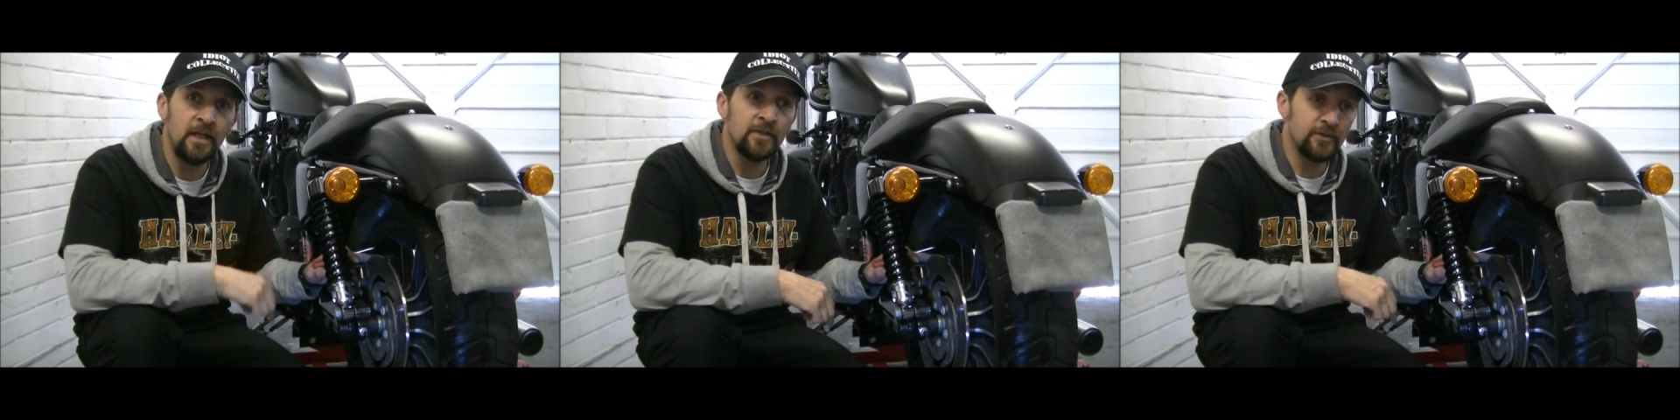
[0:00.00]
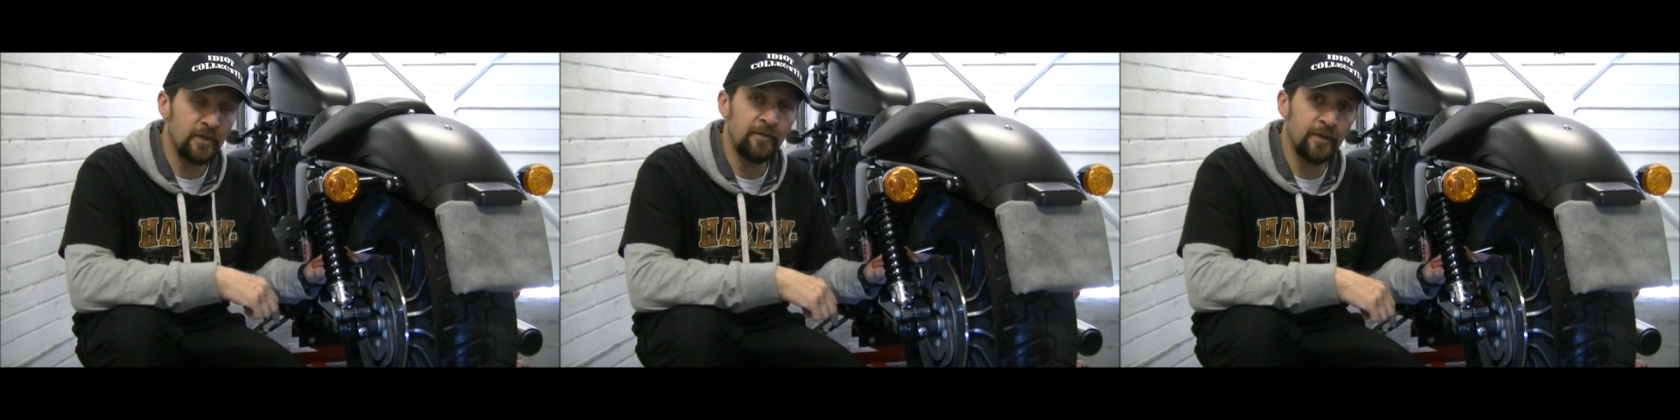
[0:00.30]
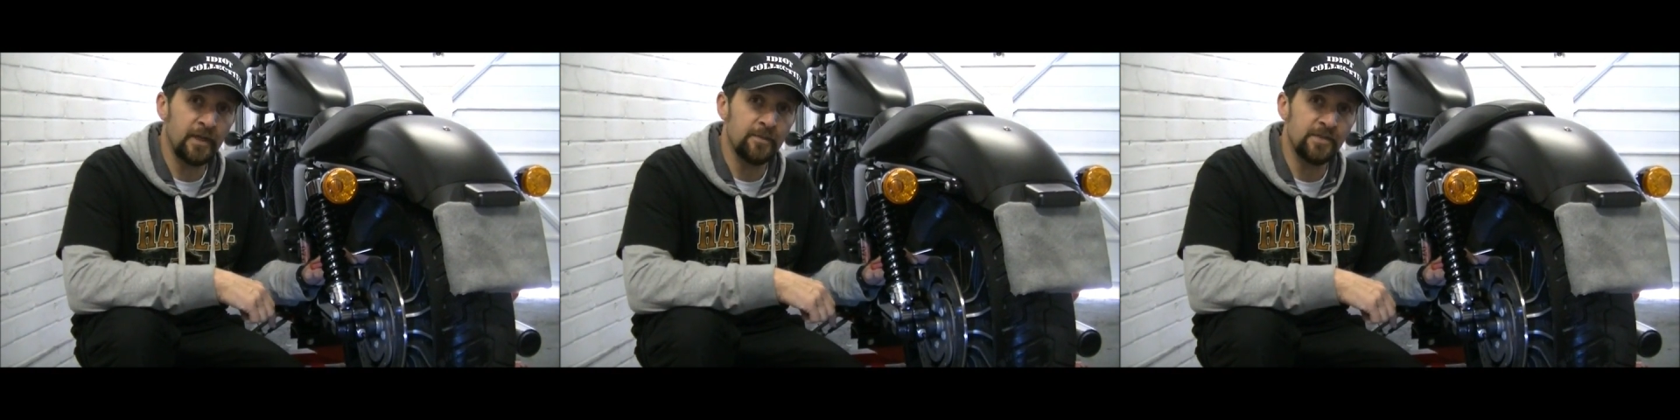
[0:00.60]
trying to
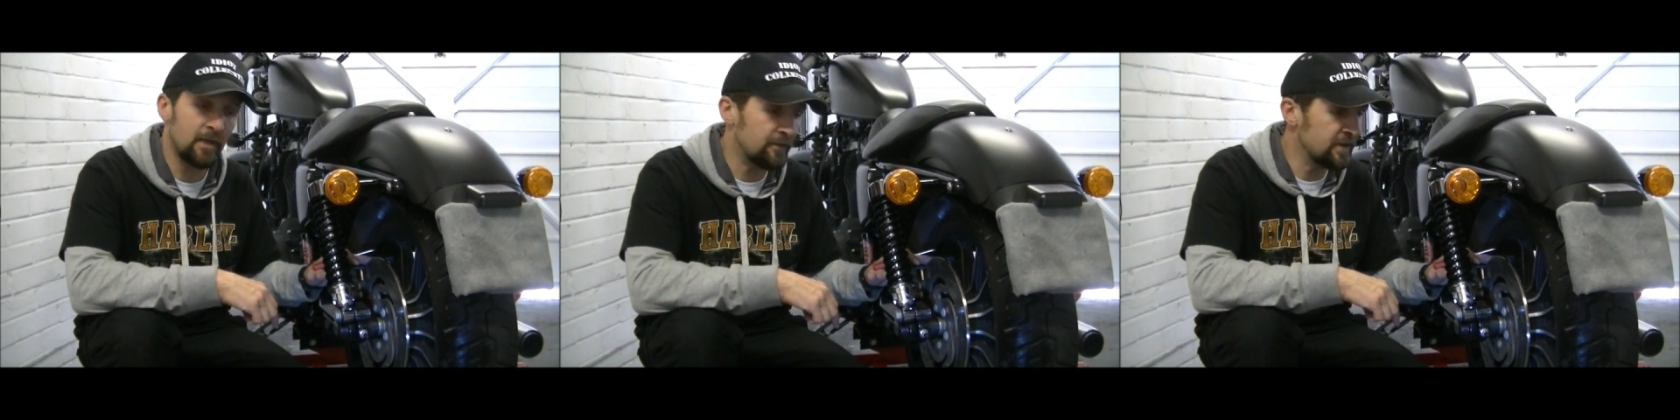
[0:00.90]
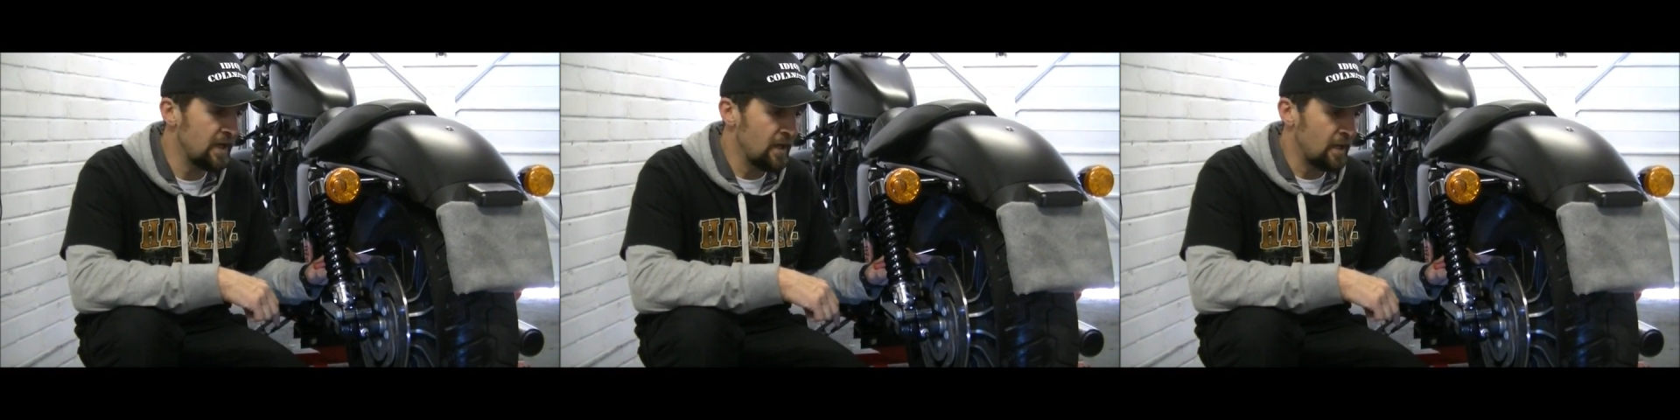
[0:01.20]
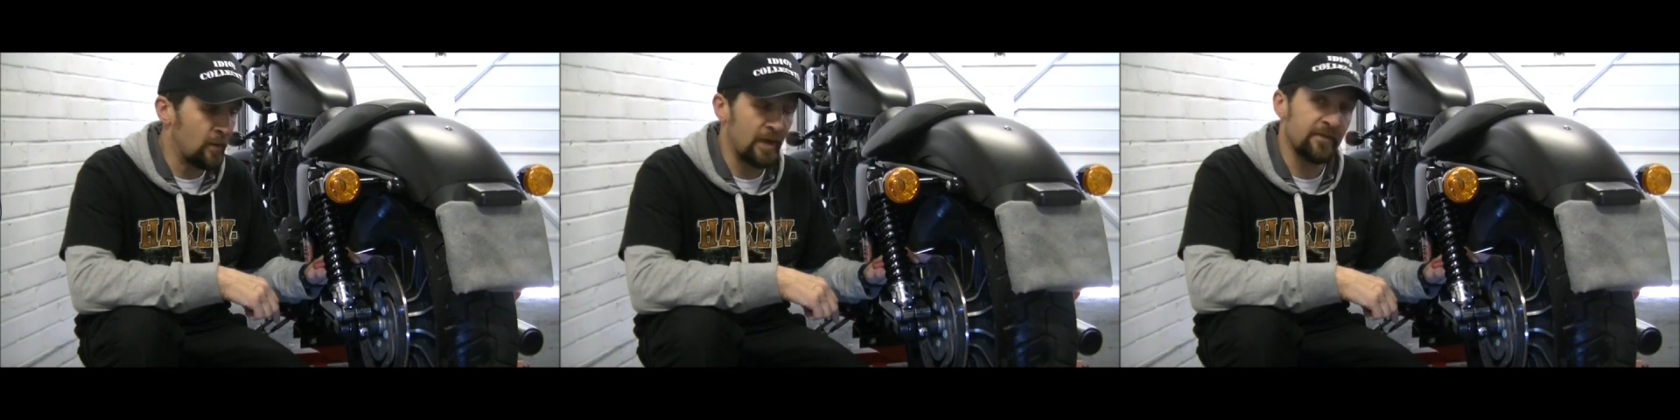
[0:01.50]
find themselves a
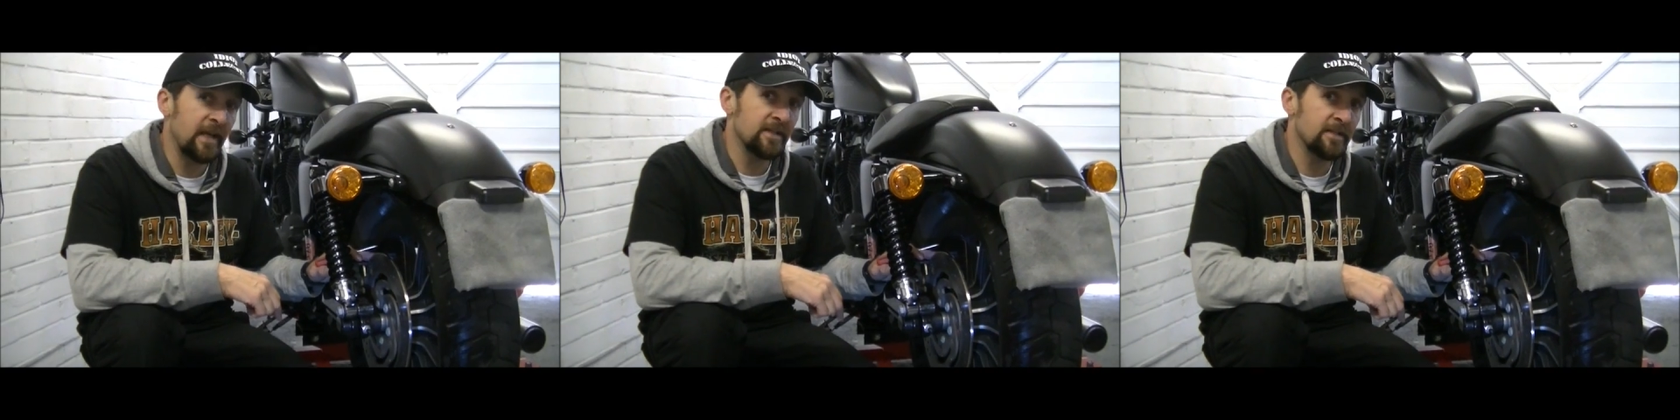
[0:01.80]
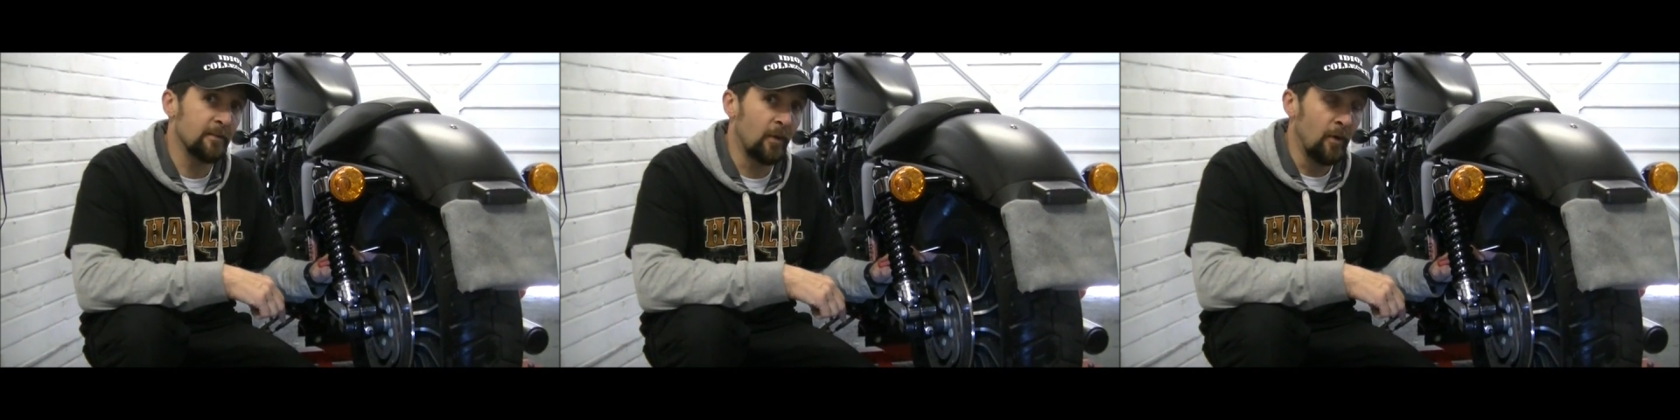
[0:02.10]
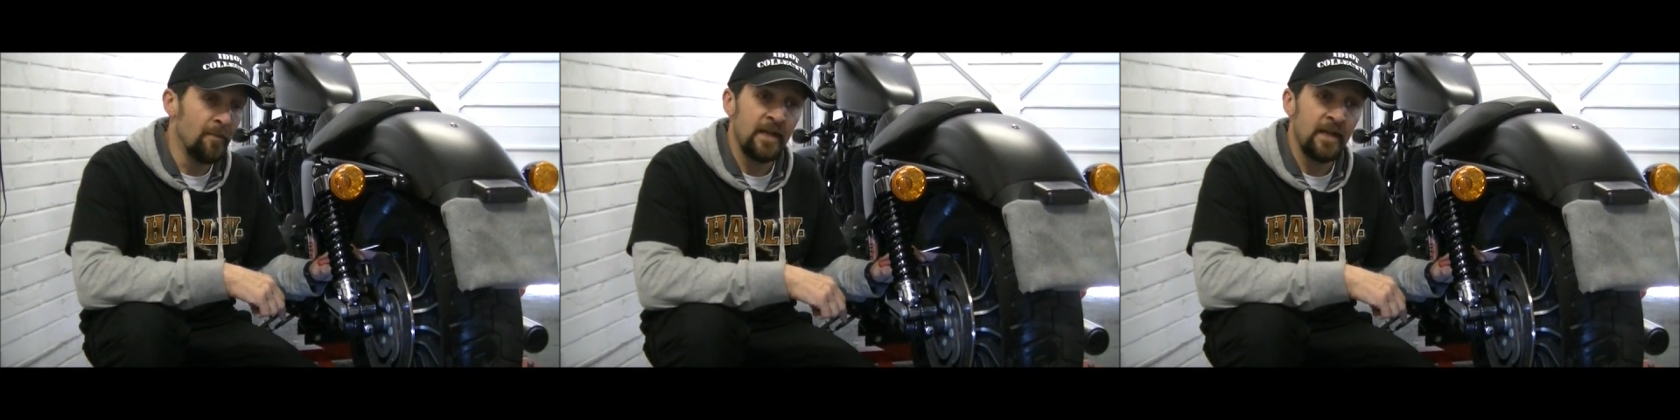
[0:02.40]
way of getting some more.